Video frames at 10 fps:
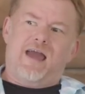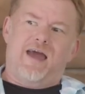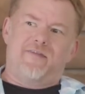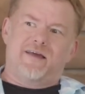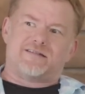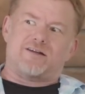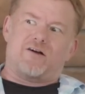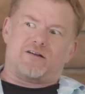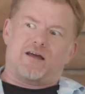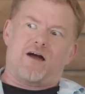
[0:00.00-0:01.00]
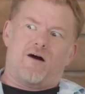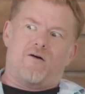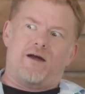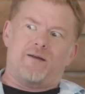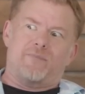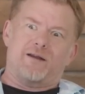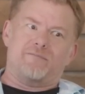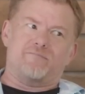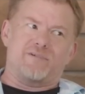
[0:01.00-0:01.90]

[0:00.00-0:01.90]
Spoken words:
and they start to go, wait a minute,